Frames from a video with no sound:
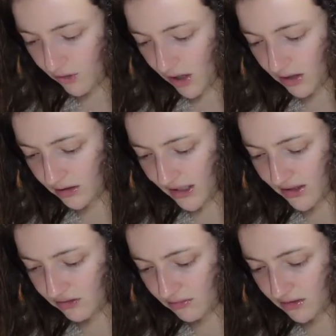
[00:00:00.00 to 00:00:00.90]
wrong? Did I
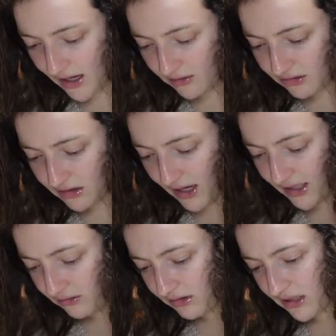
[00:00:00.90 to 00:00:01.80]
do something? I
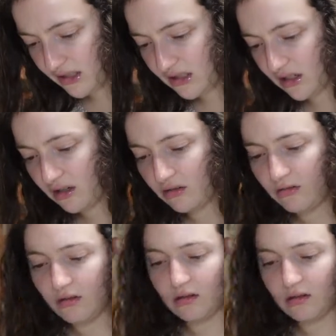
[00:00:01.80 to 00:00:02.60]
don't think so.